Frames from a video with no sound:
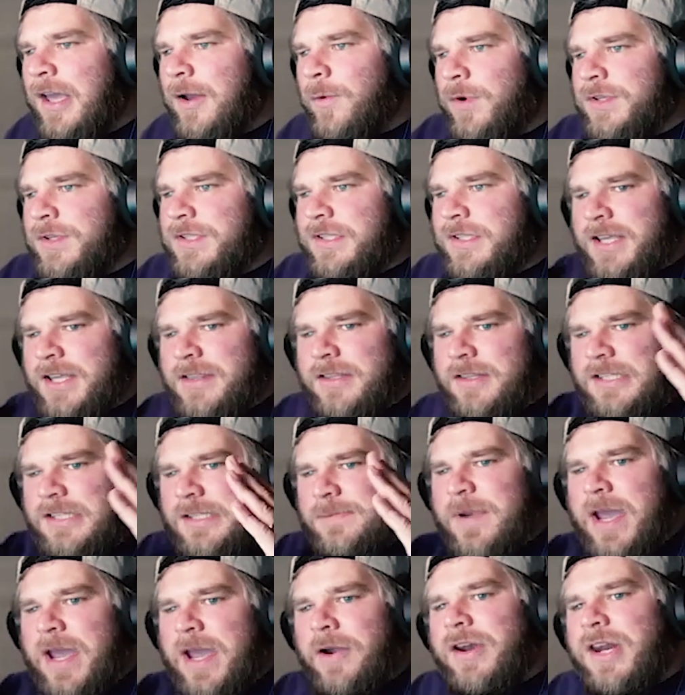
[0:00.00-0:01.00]
What's like the
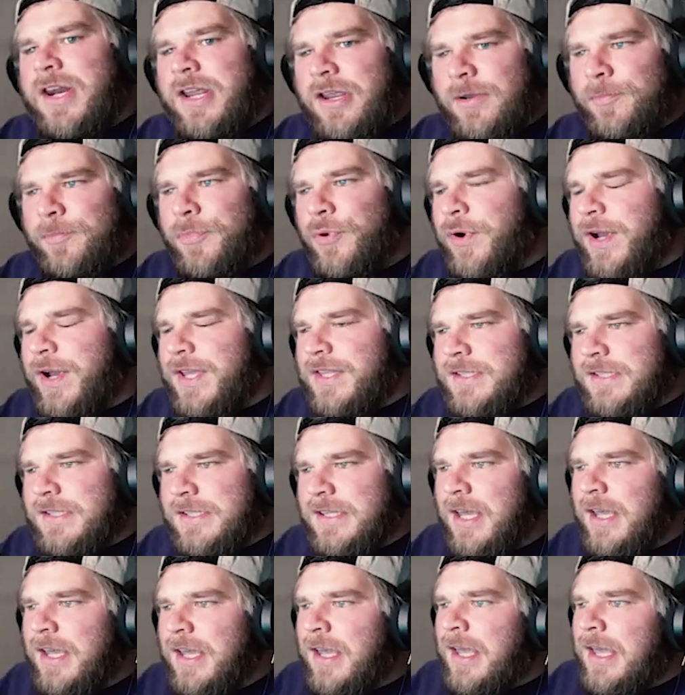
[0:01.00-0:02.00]
disparity in
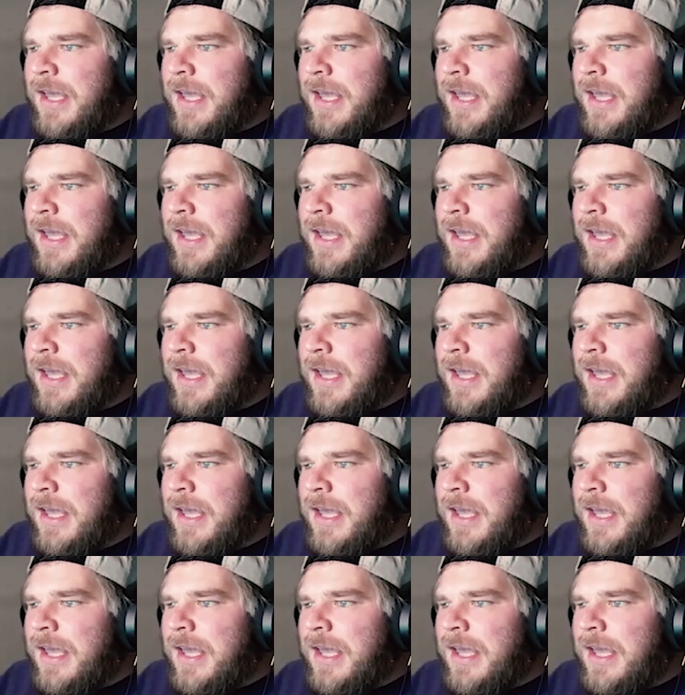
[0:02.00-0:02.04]
points?